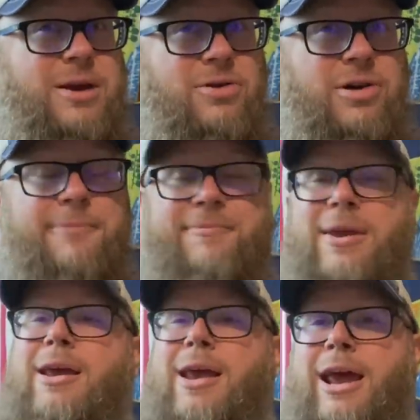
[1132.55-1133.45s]
good
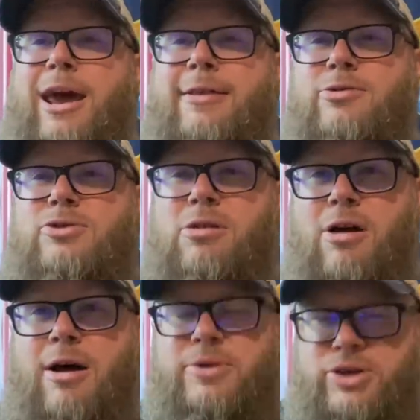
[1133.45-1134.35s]
at those
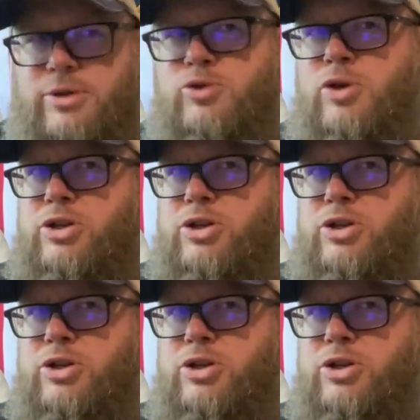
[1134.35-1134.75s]
claw machines.